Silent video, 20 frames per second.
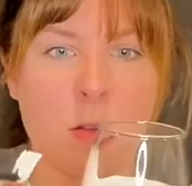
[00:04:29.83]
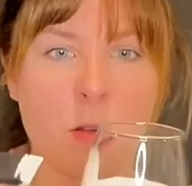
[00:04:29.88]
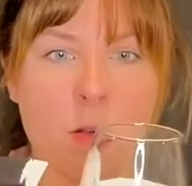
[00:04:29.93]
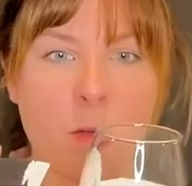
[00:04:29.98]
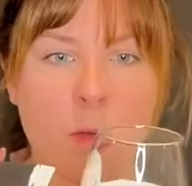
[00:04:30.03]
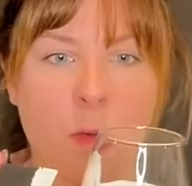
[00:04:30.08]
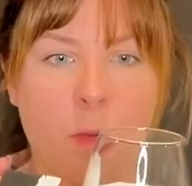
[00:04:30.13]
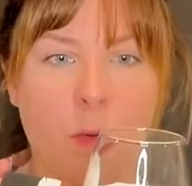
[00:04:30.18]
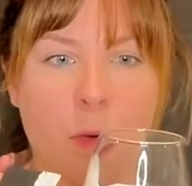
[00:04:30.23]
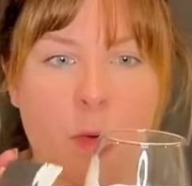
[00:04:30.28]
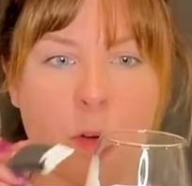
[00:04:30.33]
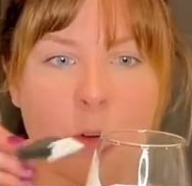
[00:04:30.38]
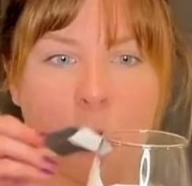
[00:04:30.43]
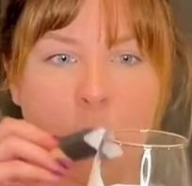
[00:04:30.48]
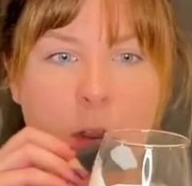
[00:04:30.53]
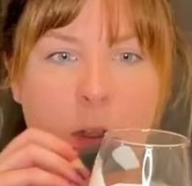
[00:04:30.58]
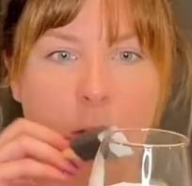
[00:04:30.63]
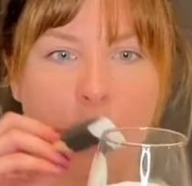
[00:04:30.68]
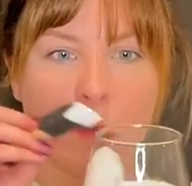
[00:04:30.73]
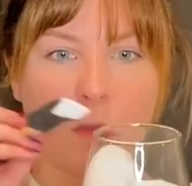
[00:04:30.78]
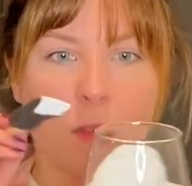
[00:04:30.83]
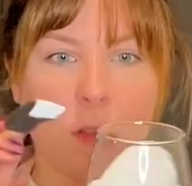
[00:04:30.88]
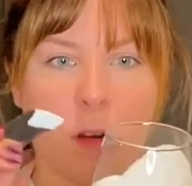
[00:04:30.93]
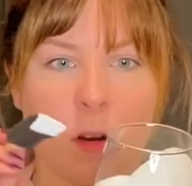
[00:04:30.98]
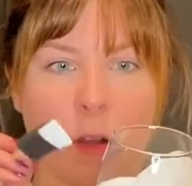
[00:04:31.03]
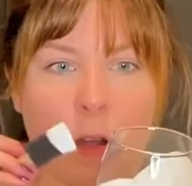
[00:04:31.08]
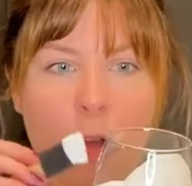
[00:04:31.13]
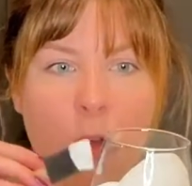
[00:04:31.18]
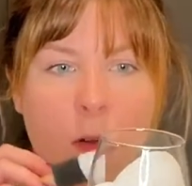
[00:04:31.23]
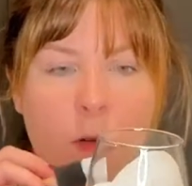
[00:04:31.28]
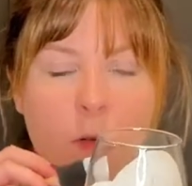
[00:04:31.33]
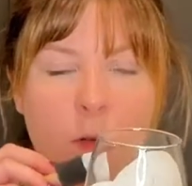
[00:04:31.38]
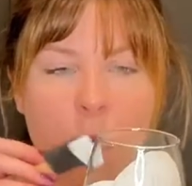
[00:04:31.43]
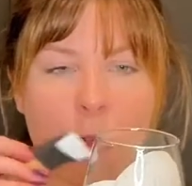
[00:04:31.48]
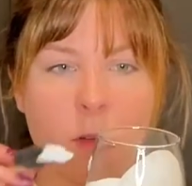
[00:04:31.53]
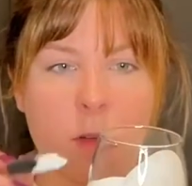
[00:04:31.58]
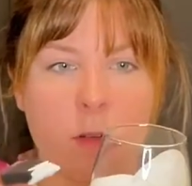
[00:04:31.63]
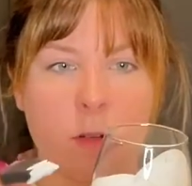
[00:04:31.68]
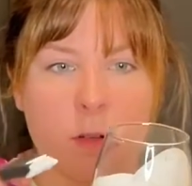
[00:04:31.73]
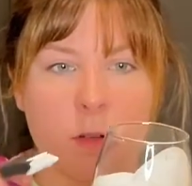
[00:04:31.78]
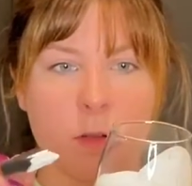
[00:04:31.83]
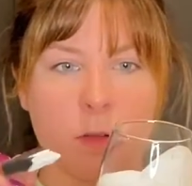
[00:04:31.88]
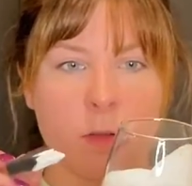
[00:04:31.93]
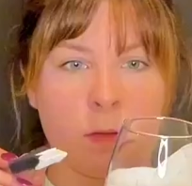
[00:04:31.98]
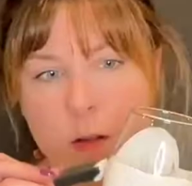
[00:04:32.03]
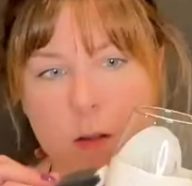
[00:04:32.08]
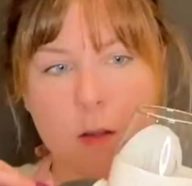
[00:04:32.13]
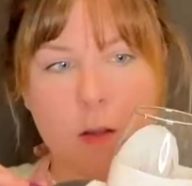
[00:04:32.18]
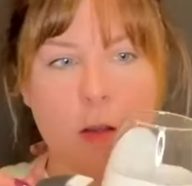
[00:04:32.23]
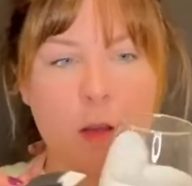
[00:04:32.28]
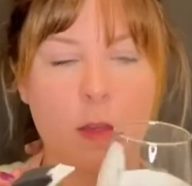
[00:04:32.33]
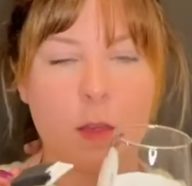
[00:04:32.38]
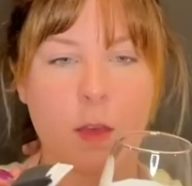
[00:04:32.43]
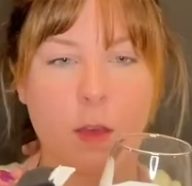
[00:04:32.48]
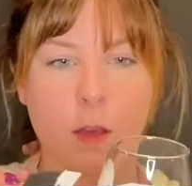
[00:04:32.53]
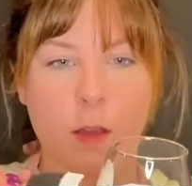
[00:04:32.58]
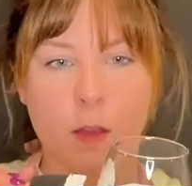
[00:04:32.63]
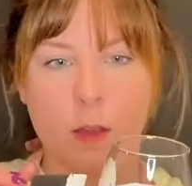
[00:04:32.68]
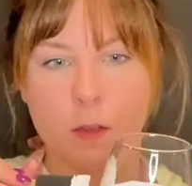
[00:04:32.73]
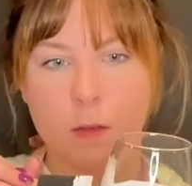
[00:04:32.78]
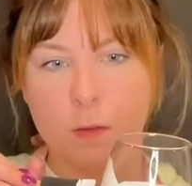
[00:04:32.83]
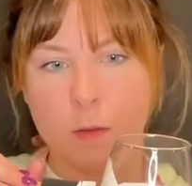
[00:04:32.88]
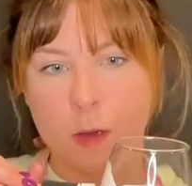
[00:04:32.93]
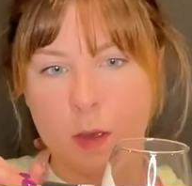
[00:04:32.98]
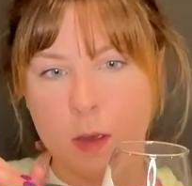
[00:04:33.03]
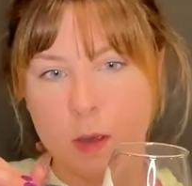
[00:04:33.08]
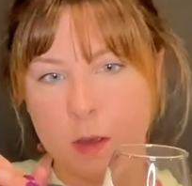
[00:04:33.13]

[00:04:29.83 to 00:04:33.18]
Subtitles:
don't remember which way I was gonna go. I think this way.